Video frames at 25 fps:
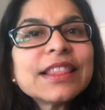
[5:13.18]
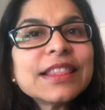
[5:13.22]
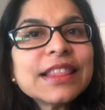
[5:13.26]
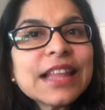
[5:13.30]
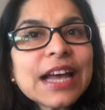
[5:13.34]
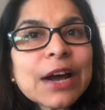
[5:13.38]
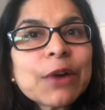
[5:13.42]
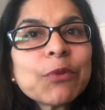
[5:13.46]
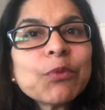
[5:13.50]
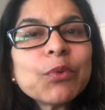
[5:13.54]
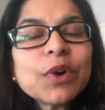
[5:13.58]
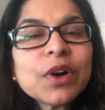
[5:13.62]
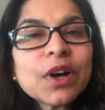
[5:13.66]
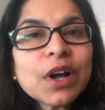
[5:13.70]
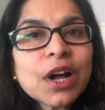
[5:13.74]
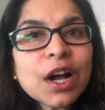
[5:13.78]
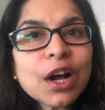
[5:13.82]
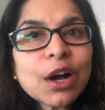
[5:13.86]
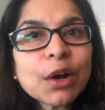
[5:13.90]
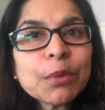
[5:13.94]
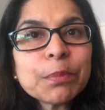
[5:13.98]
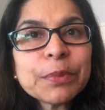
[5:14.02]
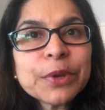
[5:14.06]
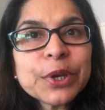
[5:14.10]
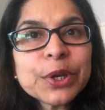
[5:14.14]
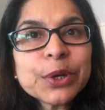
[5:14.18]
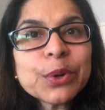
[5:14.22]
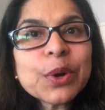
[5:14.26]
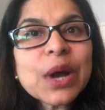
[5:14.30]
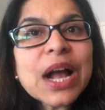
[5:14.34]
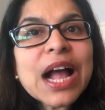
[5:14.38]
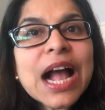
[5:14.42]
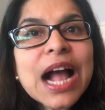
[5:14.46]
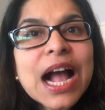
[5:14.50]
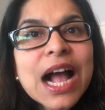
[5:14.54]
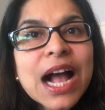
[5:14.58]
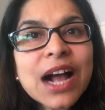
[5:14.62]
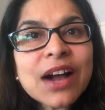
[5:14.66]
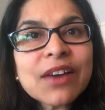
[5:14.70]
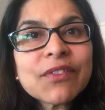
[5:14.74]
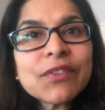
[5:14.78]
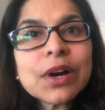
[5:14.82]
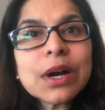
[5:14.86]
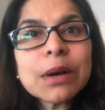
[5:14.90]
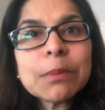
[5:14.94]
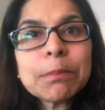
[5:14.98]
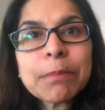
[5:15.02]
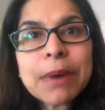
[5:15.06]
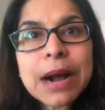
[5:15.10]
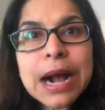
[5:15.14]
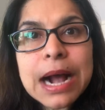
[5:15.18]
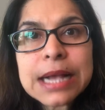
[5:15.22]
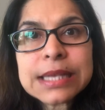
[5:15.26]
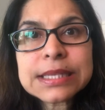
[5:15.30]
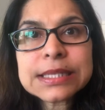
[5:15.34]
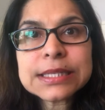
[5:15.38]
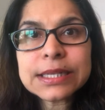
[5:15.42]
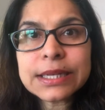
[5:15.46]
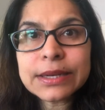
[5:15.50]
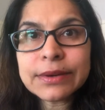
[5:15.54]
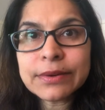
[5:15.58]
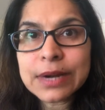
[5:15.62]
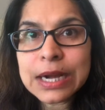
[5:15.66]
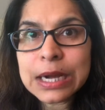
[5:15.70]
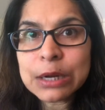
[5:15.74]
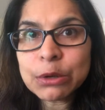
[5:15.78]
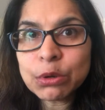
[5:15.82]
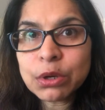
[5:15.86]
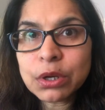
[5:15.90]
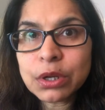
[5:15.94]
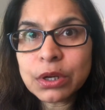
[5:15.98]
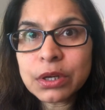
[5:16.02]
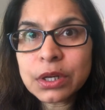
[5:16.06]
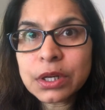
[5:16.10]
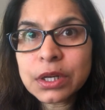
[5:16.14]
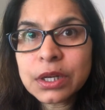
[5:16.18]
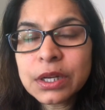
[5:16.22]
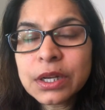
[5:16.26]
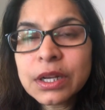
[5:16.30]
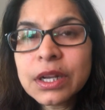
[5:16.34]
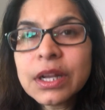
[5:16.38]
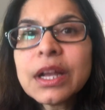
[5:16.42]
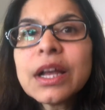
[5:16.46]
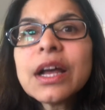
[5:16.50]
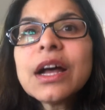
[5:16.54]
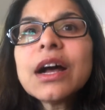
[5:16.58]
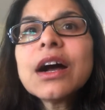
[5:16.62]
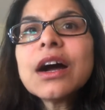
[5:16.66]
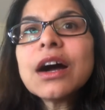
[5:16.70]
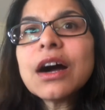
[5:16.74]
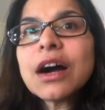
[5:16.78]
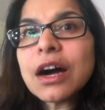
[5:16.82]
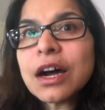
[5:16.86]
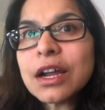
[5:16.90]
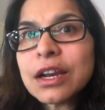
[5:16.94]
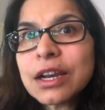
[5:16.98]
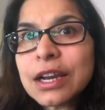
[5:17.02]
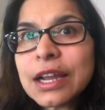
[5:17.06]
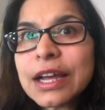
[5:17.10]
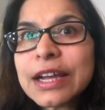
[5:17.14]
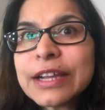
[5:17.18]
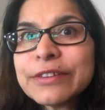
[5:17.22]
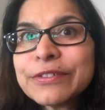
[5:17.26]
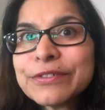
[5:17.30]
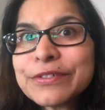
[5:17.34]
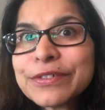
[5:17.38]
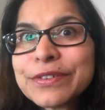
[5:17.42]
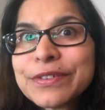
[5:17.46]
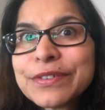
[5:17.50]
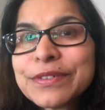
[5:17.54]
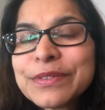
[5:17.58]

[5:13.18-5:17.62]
That will help you have a positive outlook on life.